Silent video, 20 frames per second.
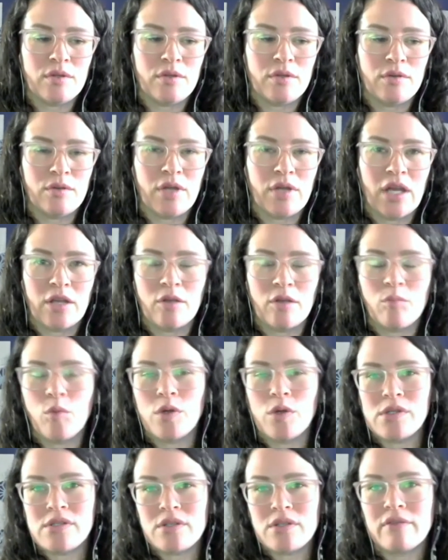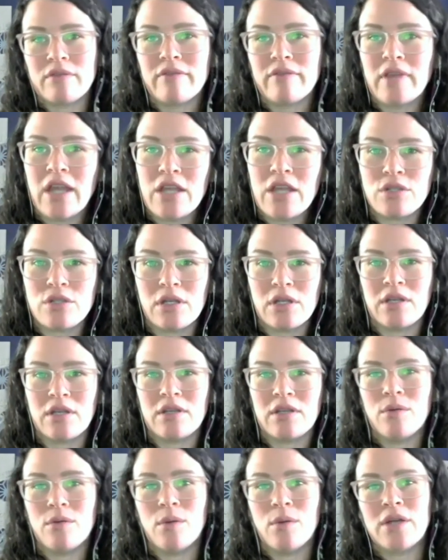get your board certification,
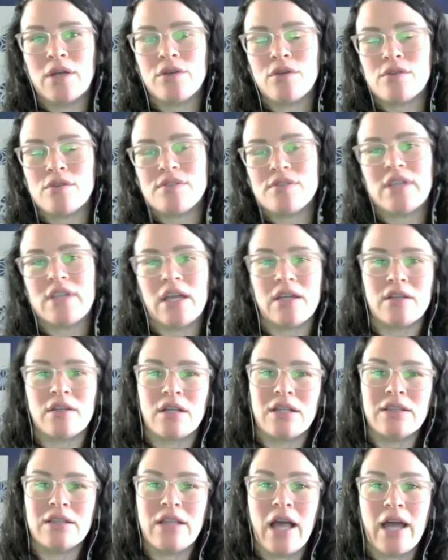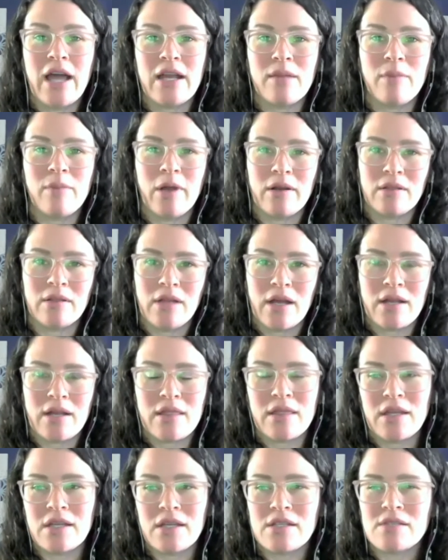and you understand a lot about a lot of
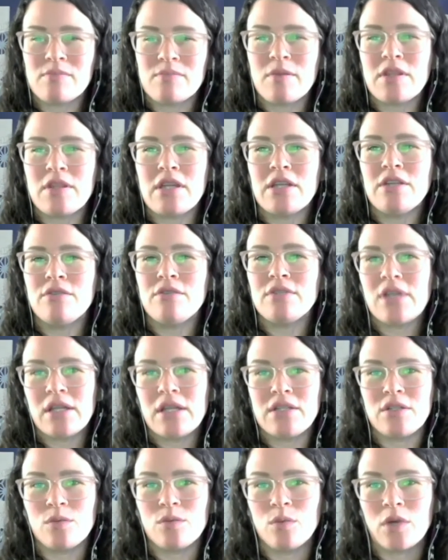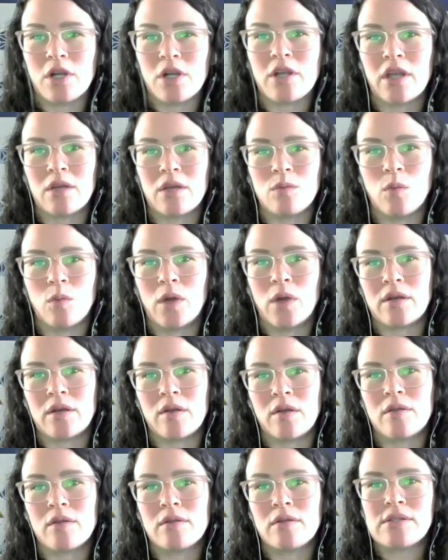things, but then you tend to work in
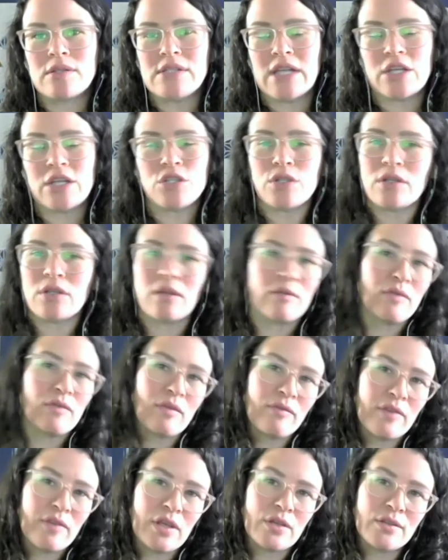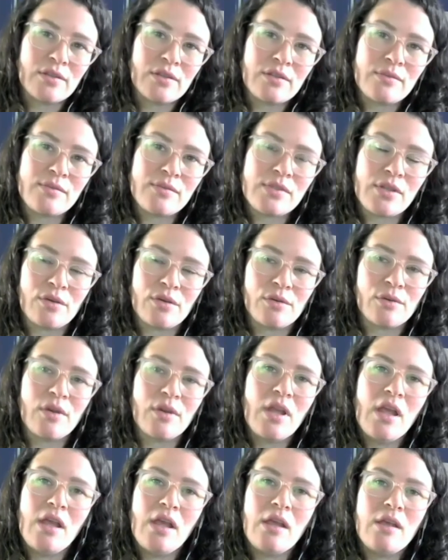one section of the field. So
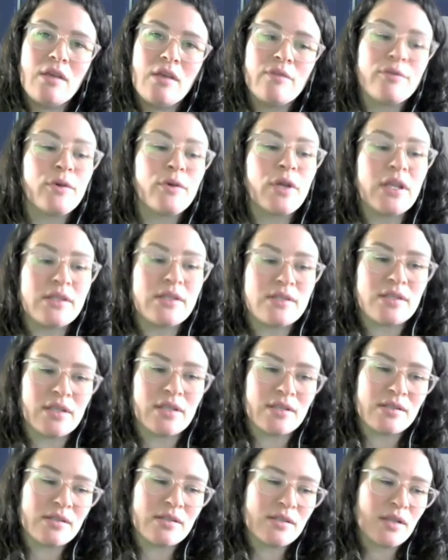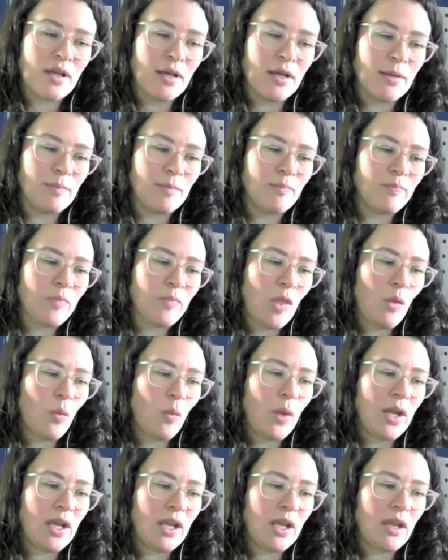for instance,
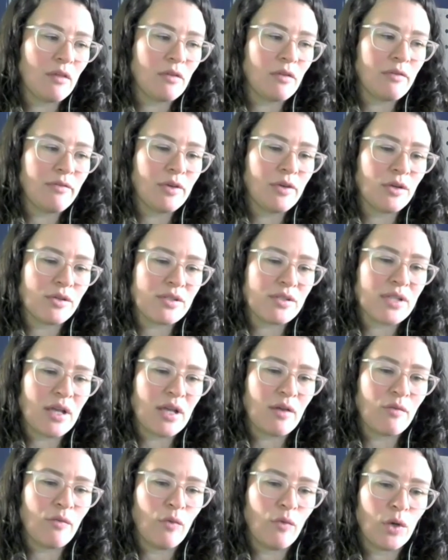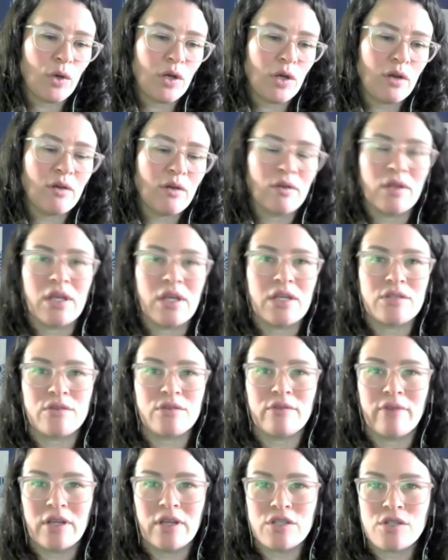when I get referrals now for early
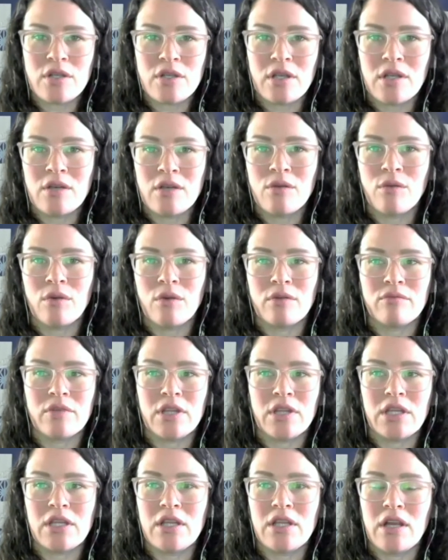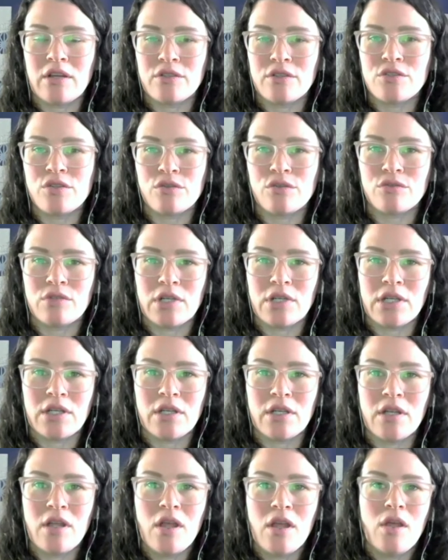intervention or really young
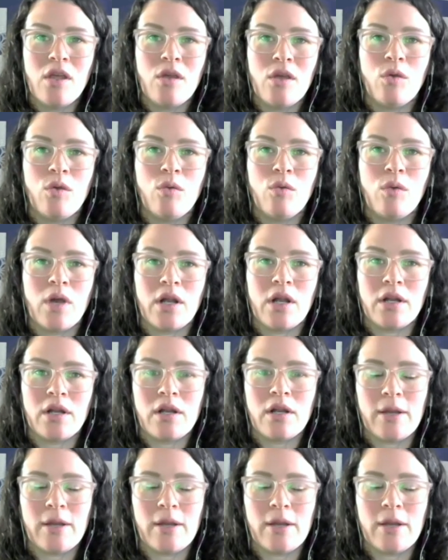children who are